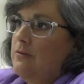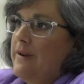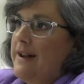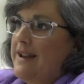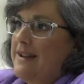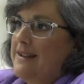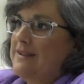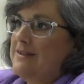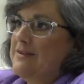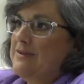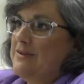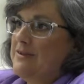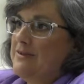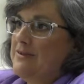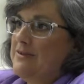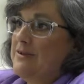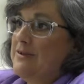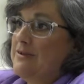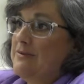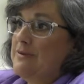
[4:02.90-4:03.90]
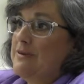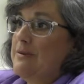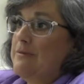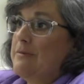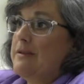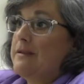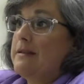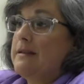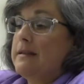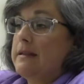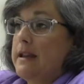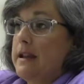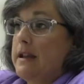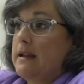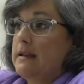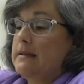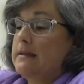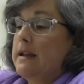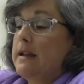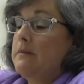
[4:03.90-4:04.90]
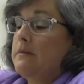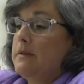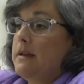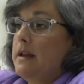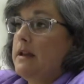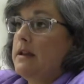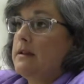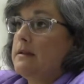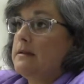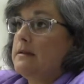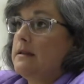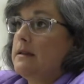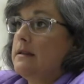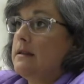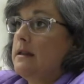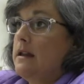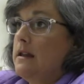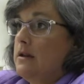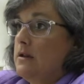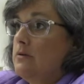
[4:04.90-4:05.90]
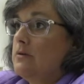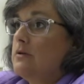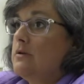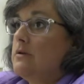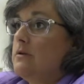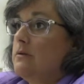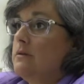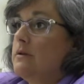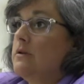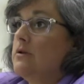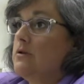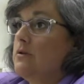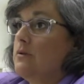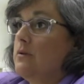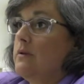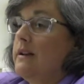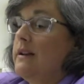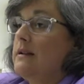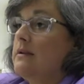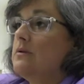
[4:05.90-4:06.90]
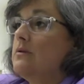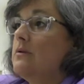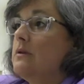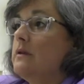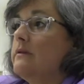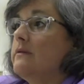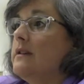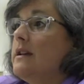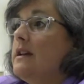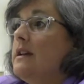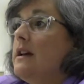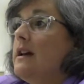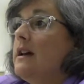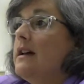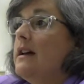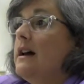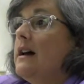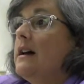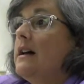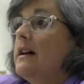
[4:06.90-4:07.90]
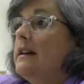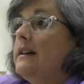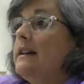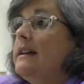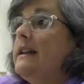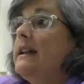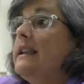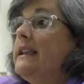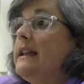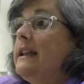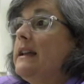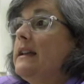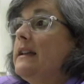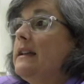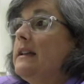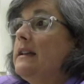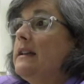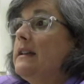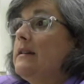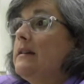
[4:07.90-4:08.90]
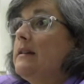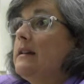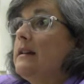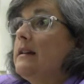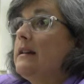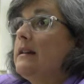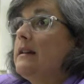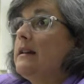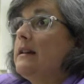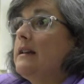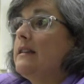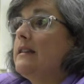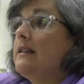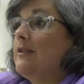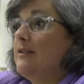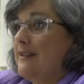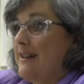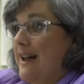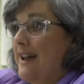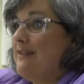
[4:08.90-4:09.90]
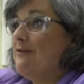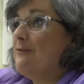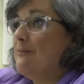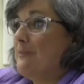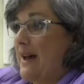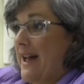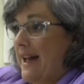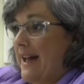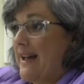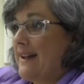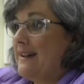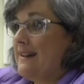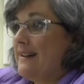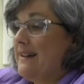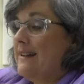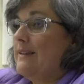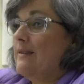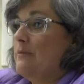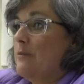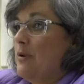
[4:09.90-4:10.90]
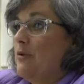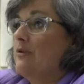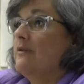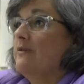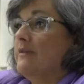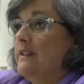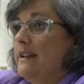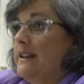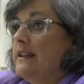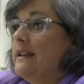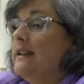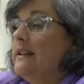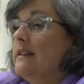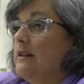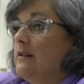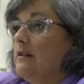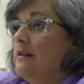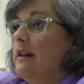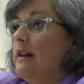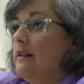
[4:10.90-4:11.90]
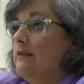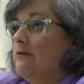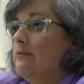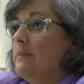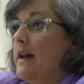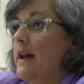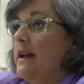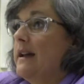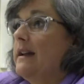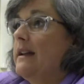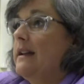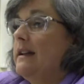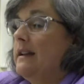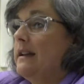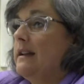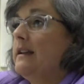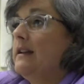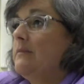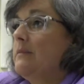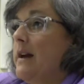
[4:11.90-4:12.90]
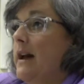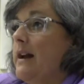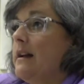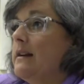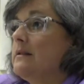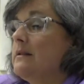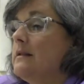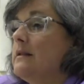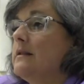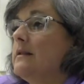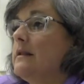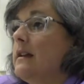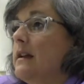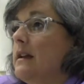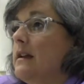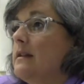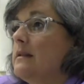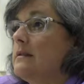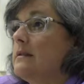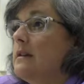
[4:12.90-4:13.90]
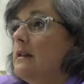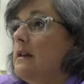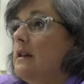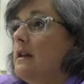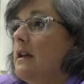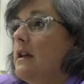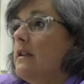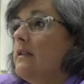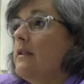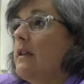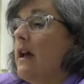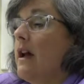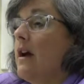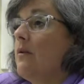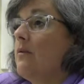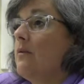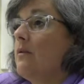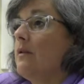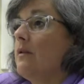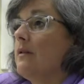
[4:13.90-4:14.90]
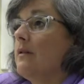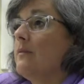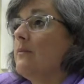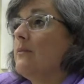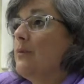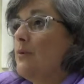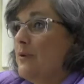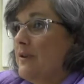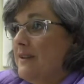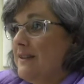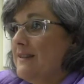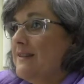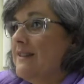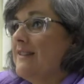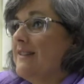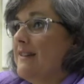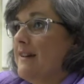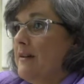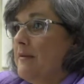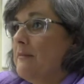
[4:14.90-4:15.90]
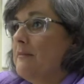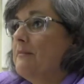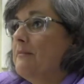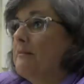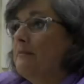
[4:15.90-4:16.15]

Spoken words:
ways to do some of the same things that they used to enjoy, and sort of getting their life back, in the mode of getting their life back and getting back to the things that were important to them.